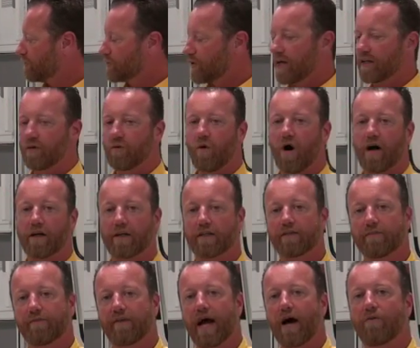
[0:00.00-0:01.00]
drain the water,
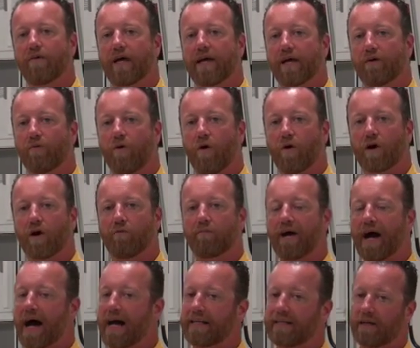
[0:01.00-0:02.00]
and that way it won't go
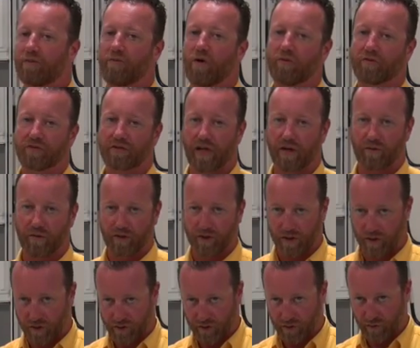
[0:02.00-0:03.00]
bad and it won't stink when you
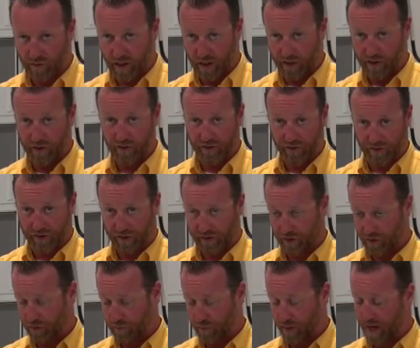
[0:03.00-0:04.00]
go to use it
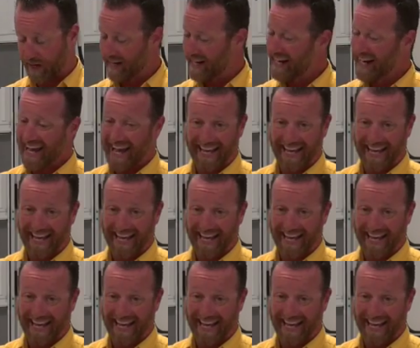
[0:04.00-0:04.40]
in the spring.